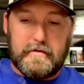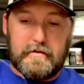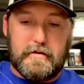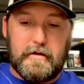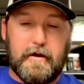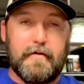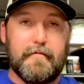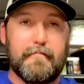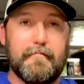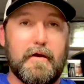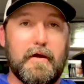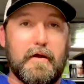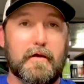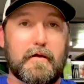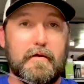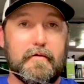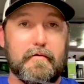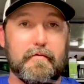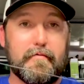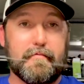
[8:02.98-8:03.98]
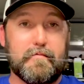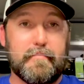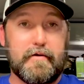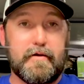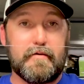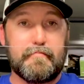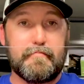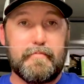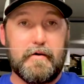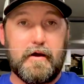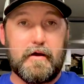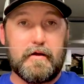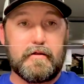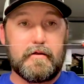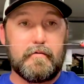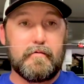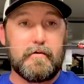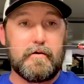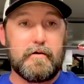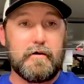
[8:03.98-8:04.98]
live bait rig pack
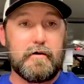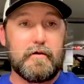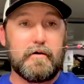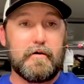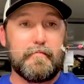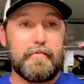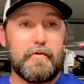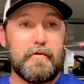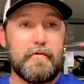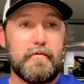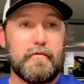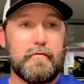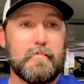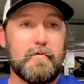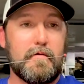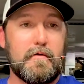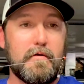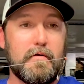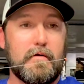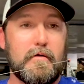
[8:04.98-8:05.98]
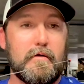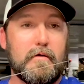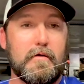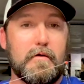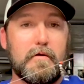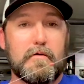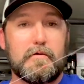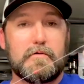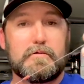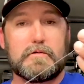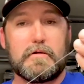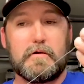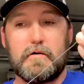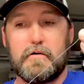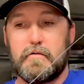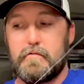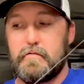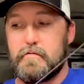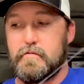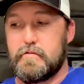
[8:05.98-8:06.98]
that we cut open.
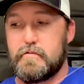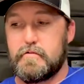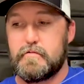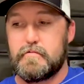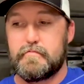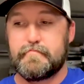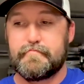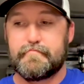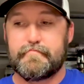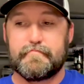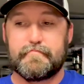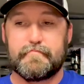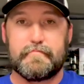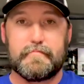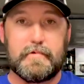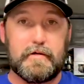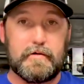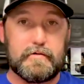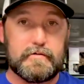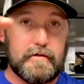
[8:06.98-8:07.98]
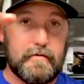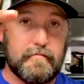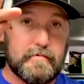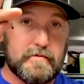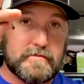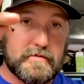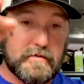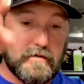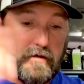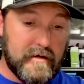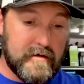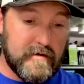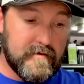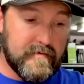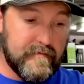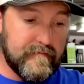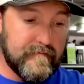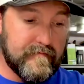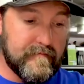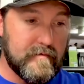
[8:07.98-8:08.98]
So there's even a
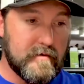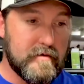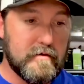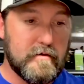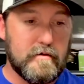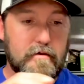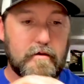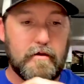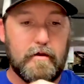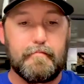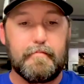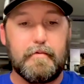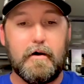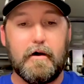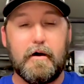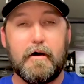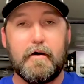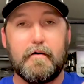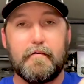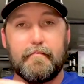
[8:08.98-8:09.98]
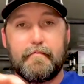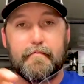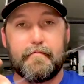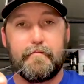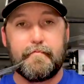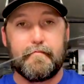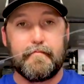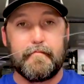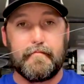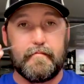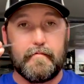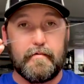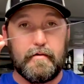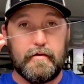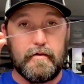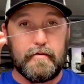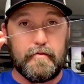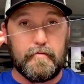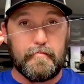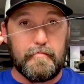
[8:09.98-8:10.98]
slider. Shoot that.
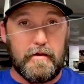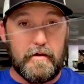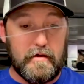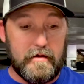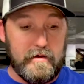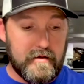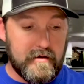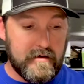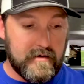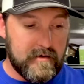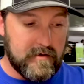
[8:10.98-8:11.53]
Another bead.